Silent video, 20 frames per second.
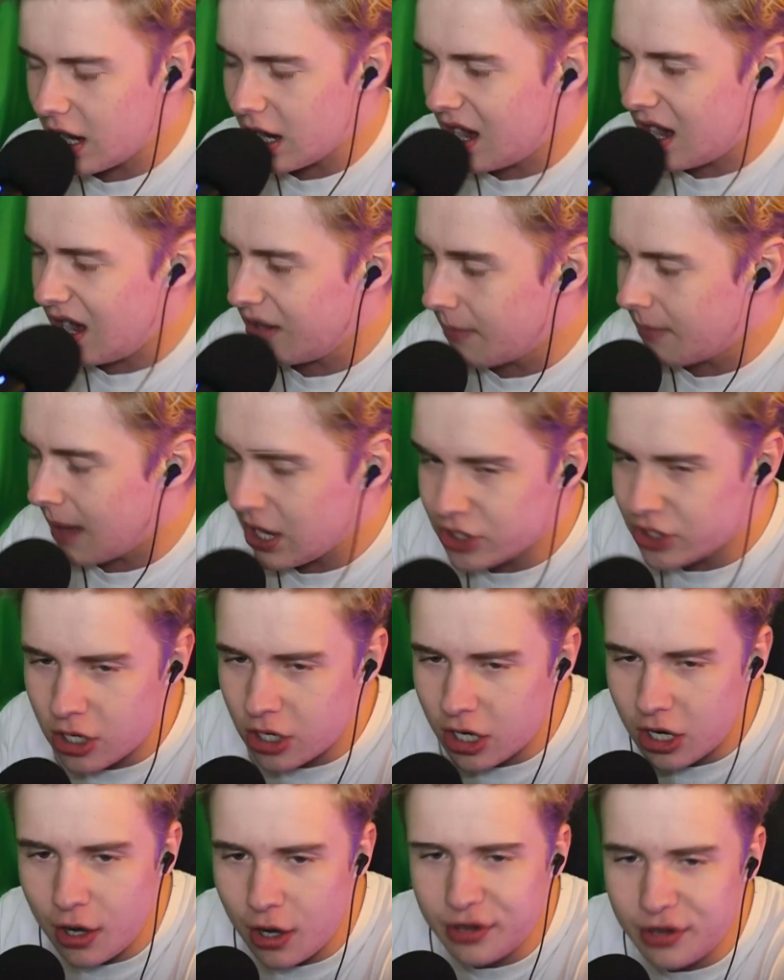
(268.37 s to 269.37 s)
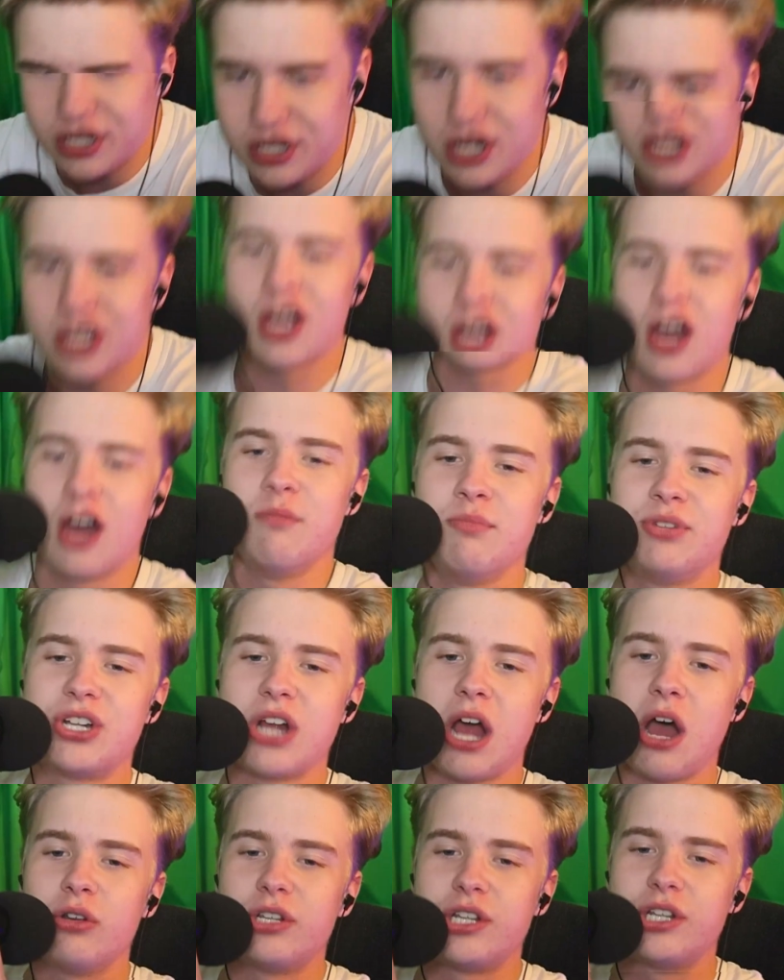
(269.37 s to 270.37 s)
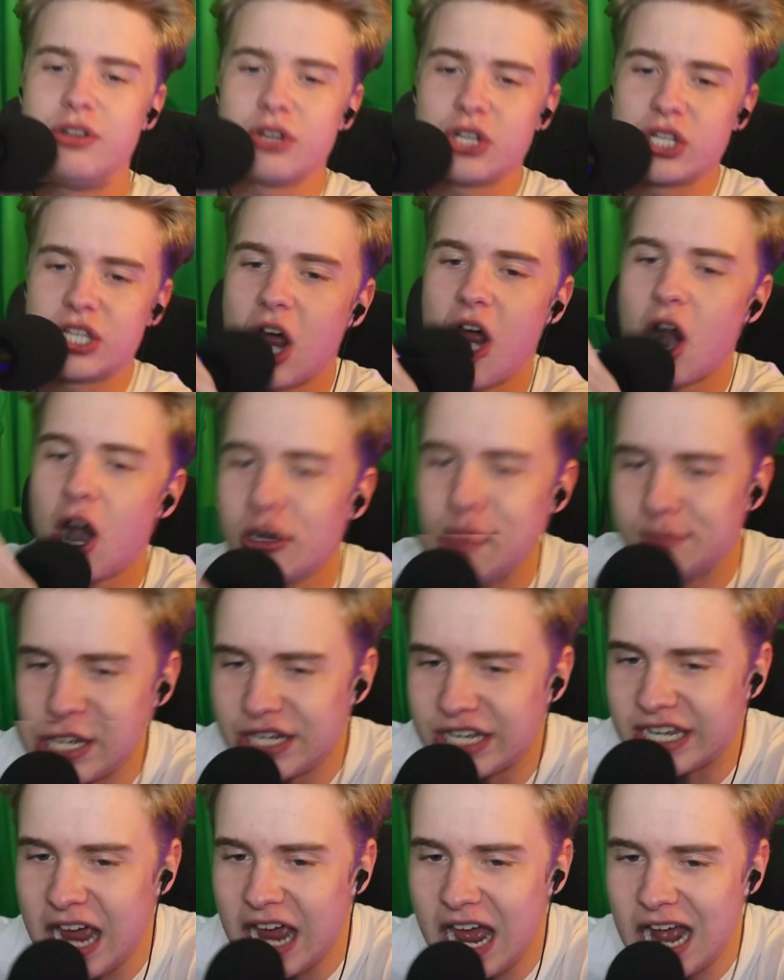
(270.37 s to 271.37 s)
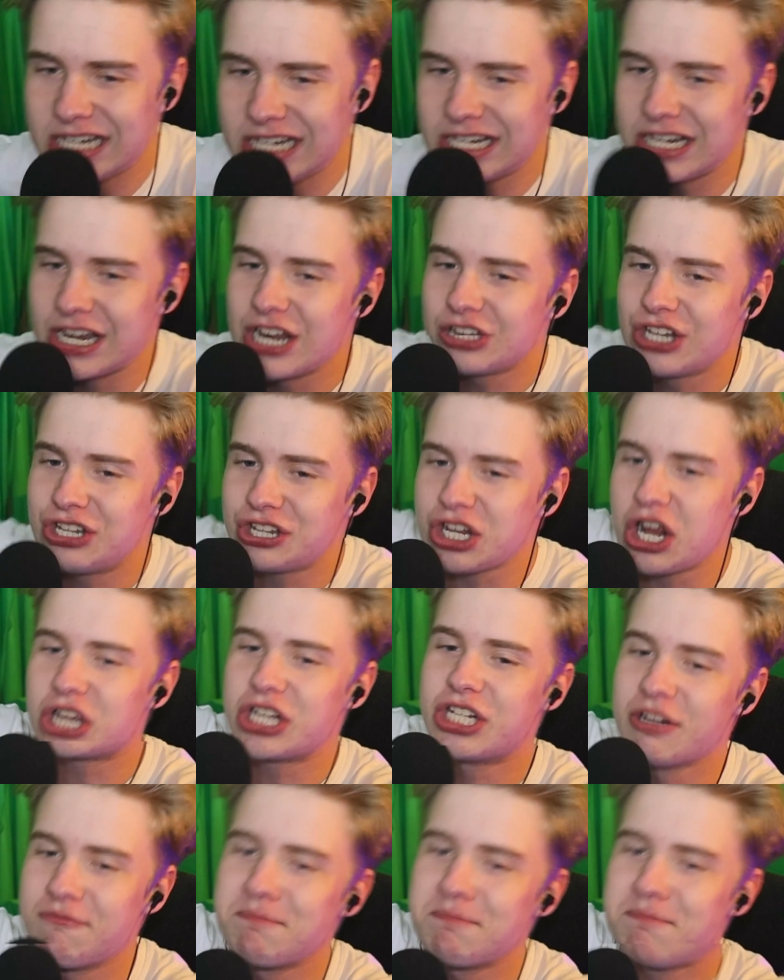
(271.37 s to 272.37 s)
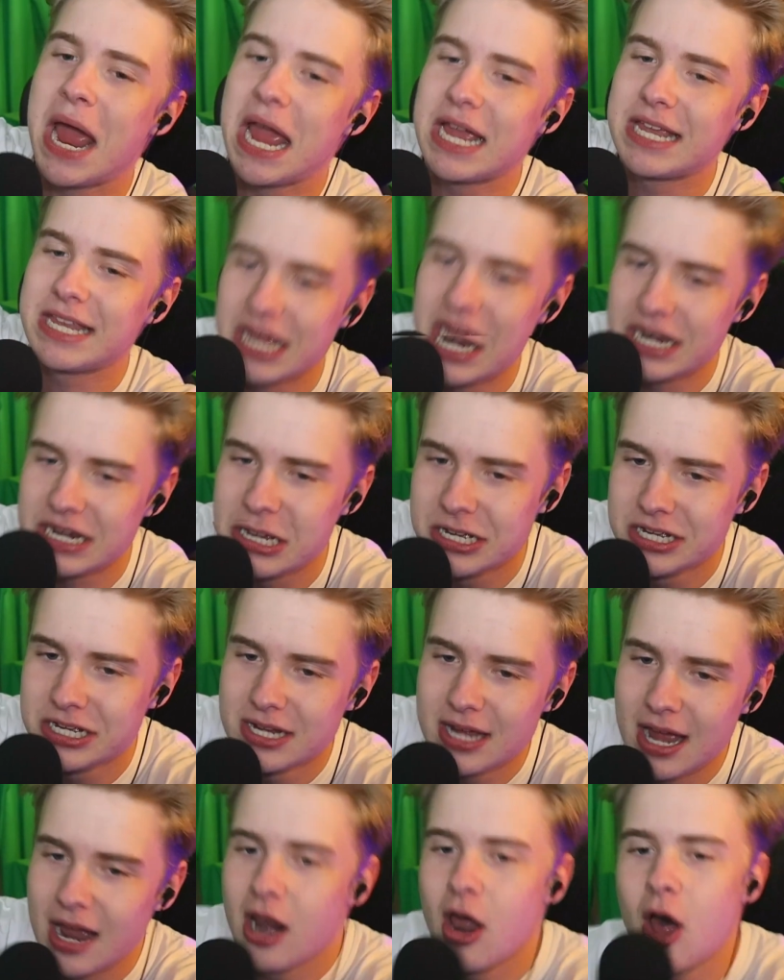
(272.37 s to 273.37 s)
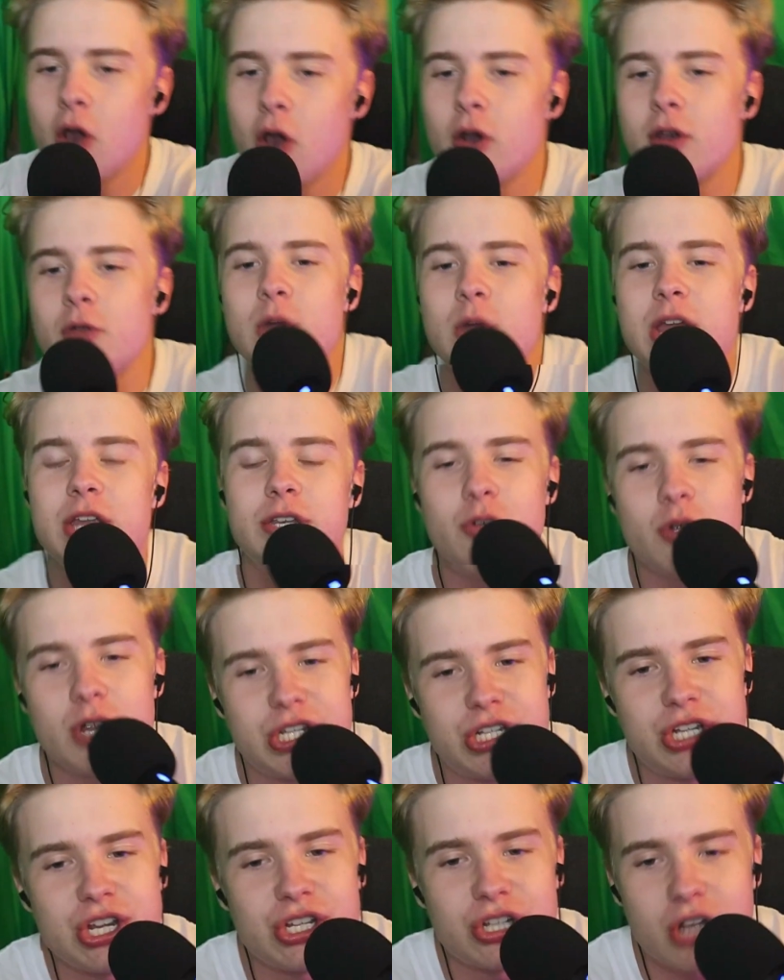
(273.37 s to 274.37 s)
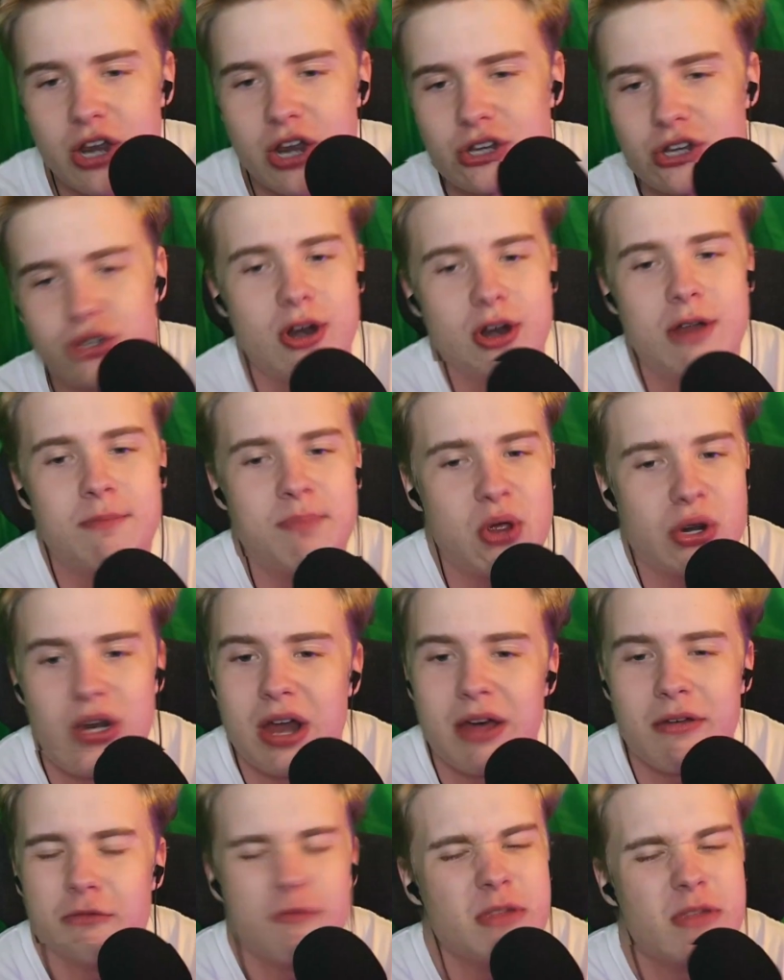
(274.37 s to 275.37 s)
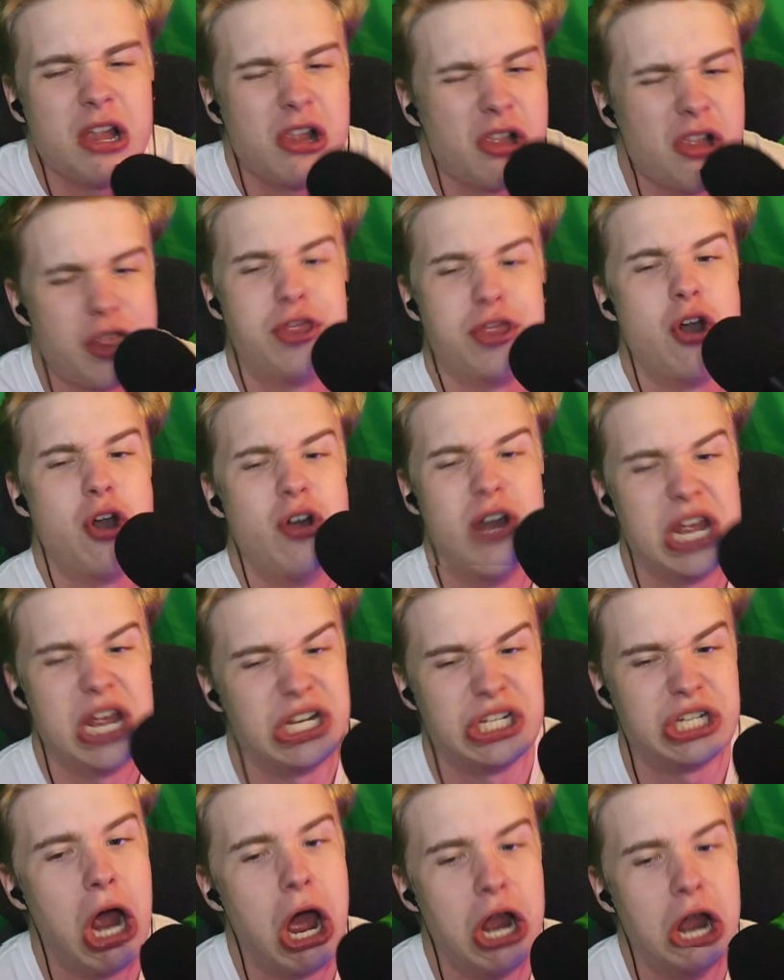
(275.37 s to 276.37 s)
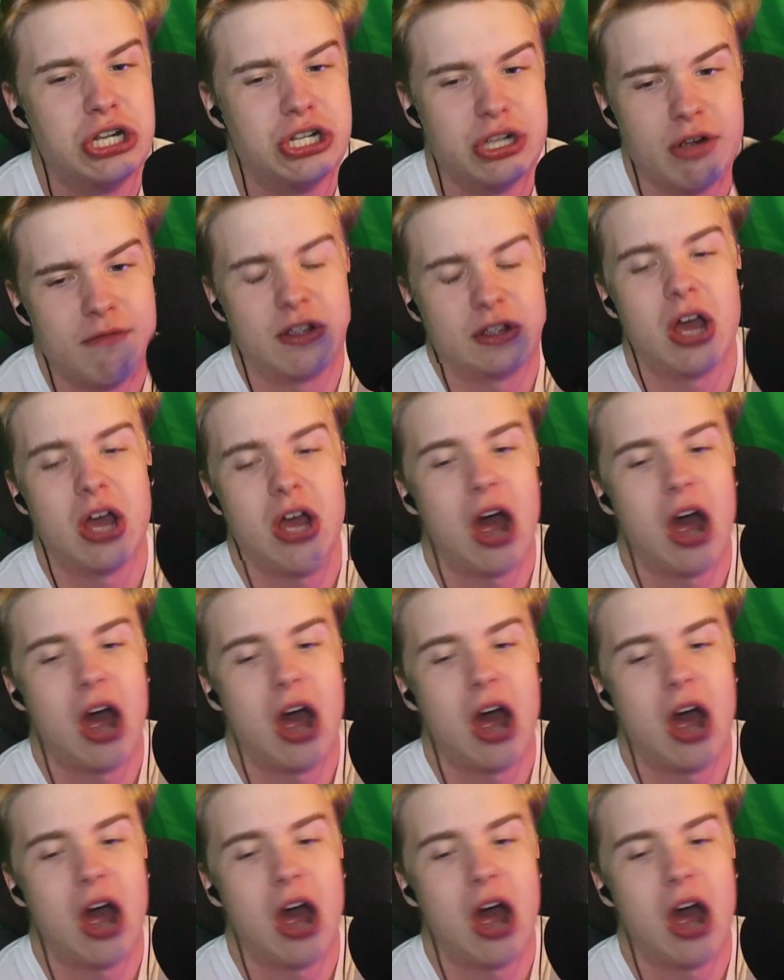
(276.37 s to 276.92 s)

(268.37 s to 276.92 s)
and Mother Earth, it comes out in the carbon gas and it sucks it back in, and all we do is just contribute a little 30 tons of